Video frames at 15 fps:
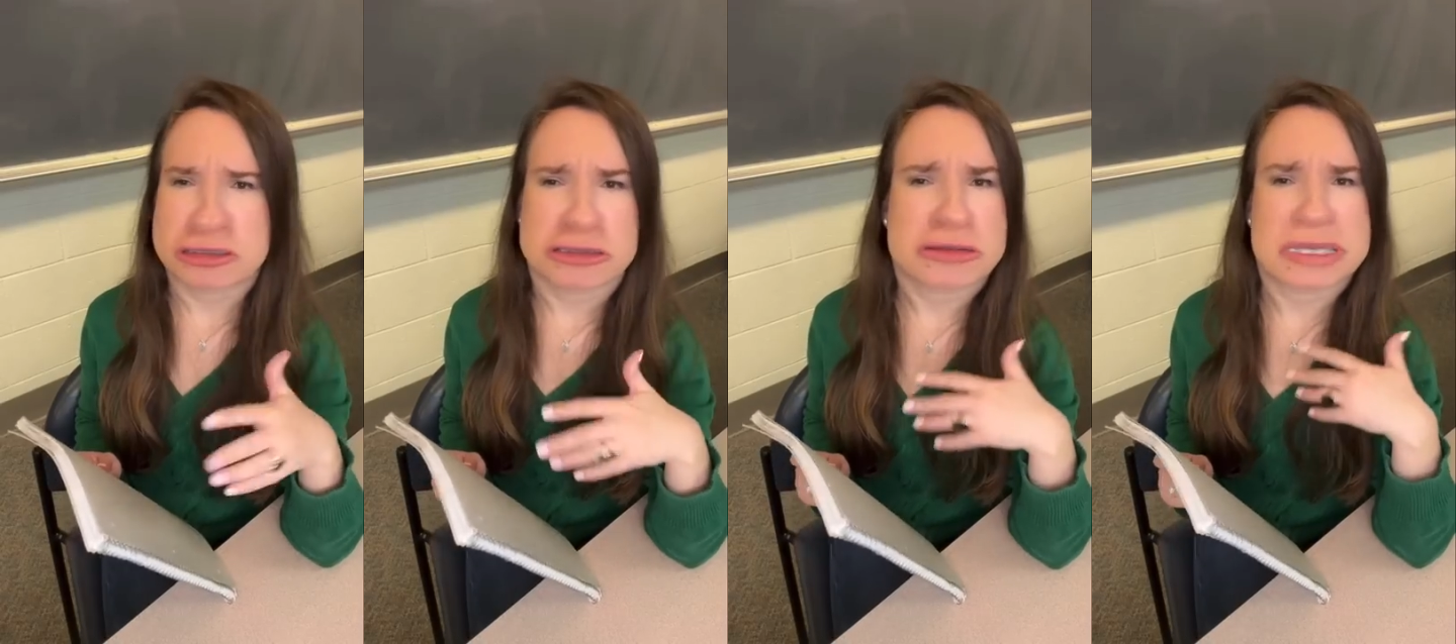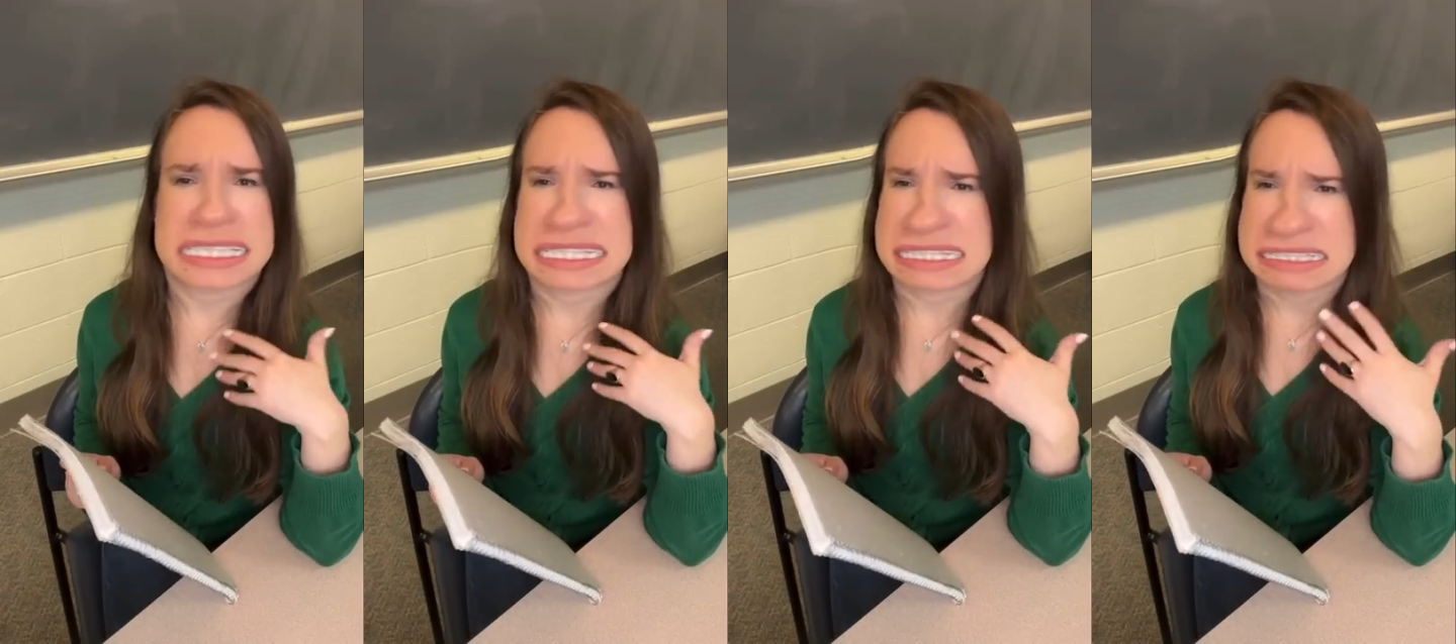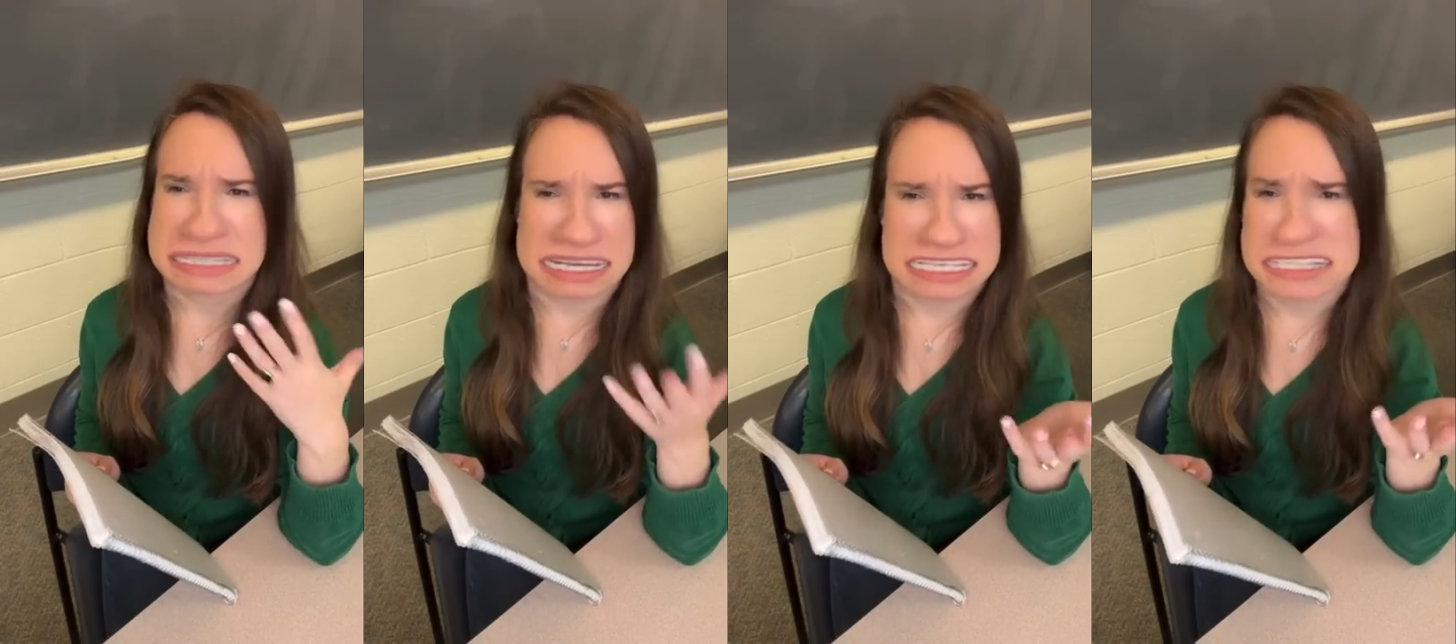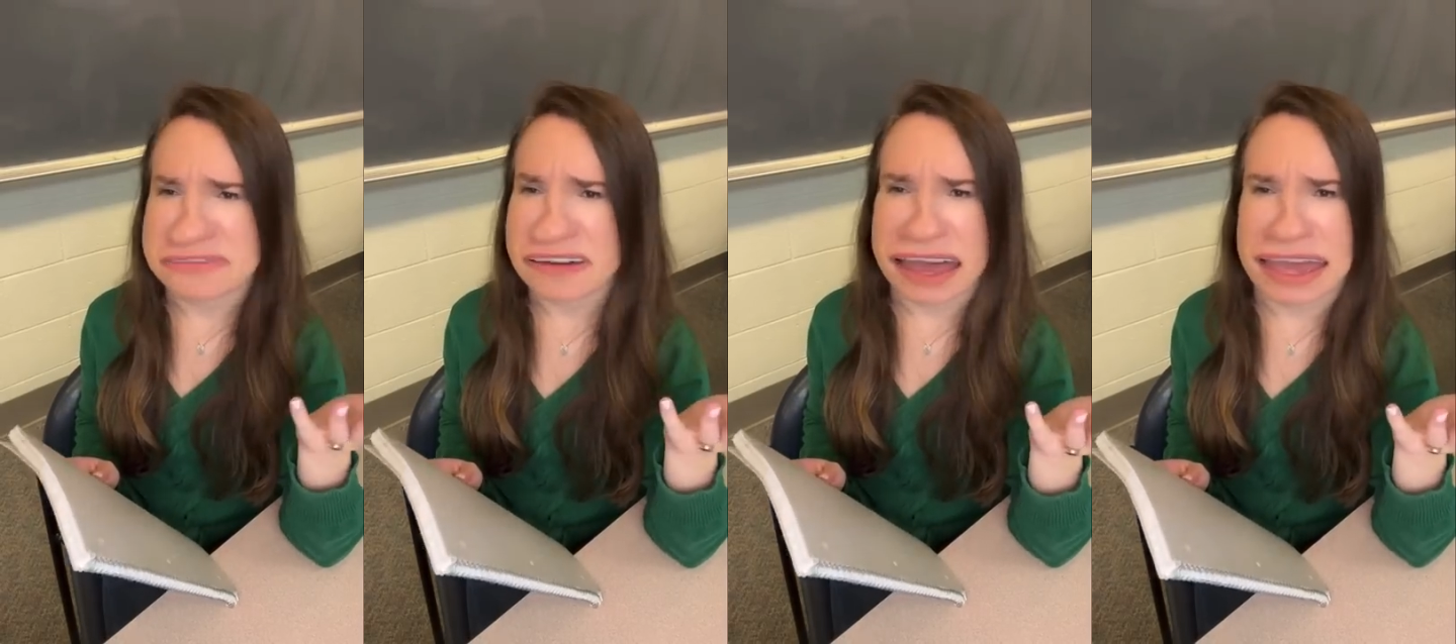To
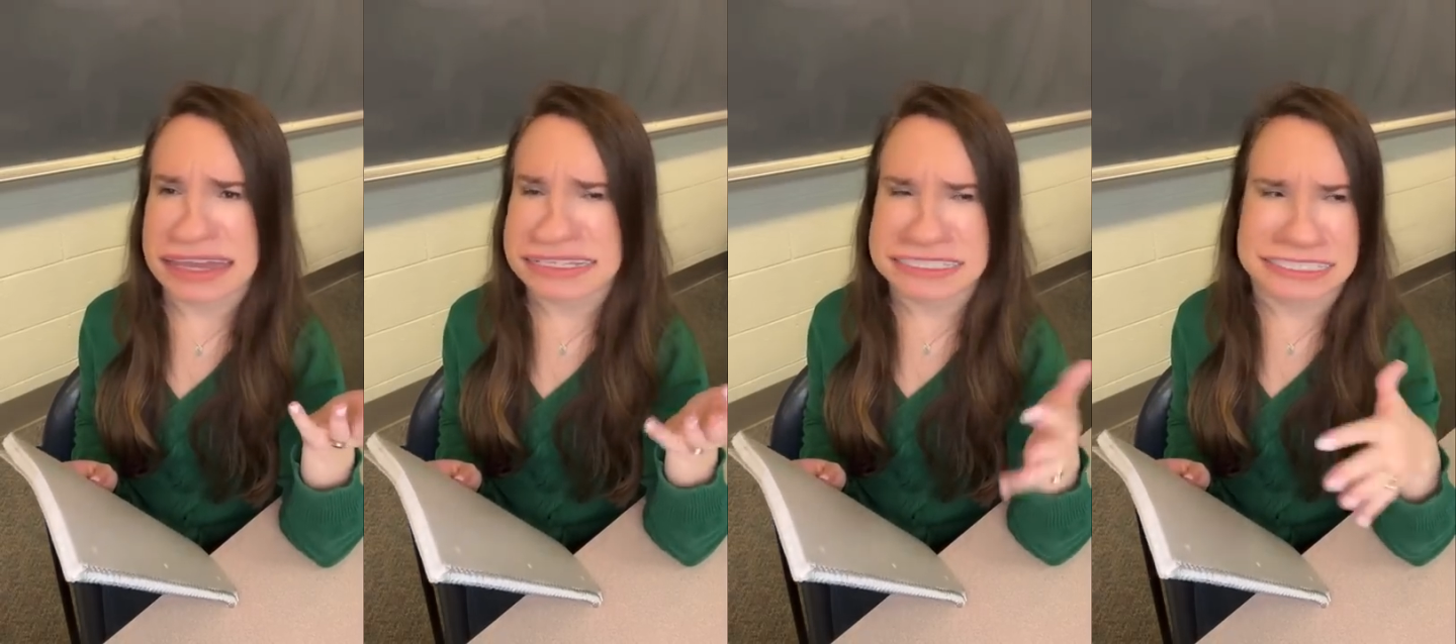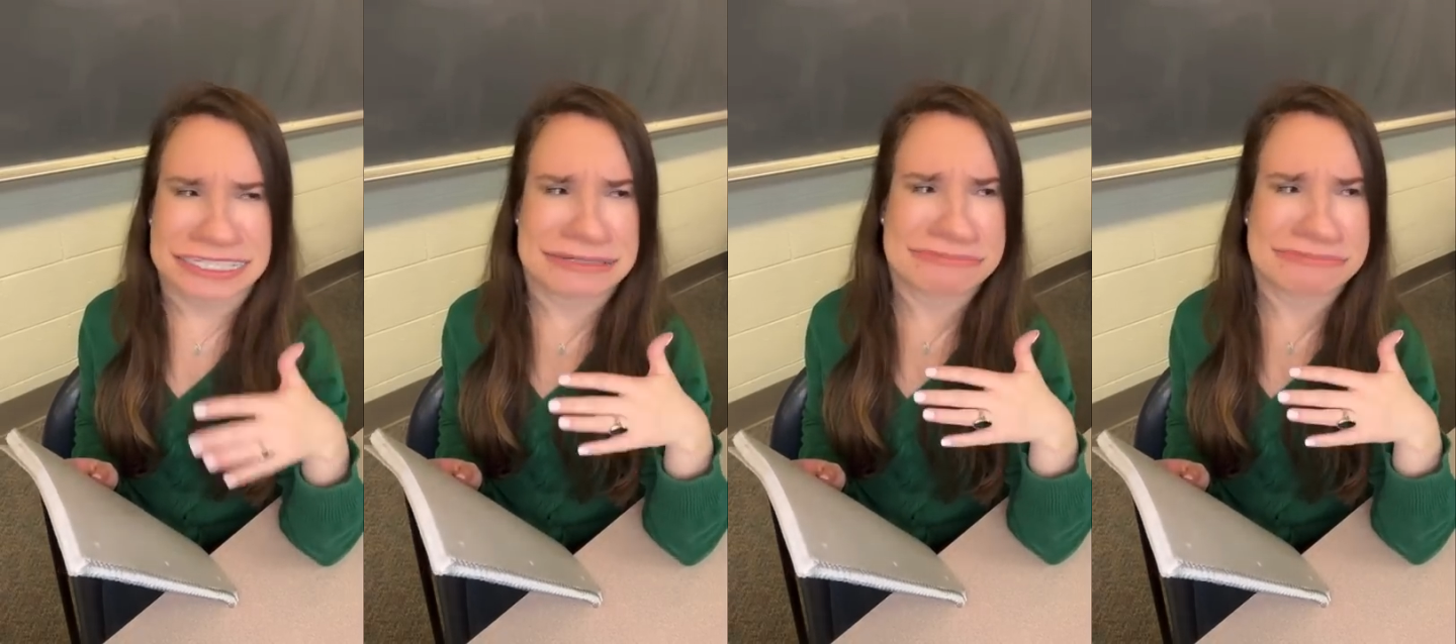incentivize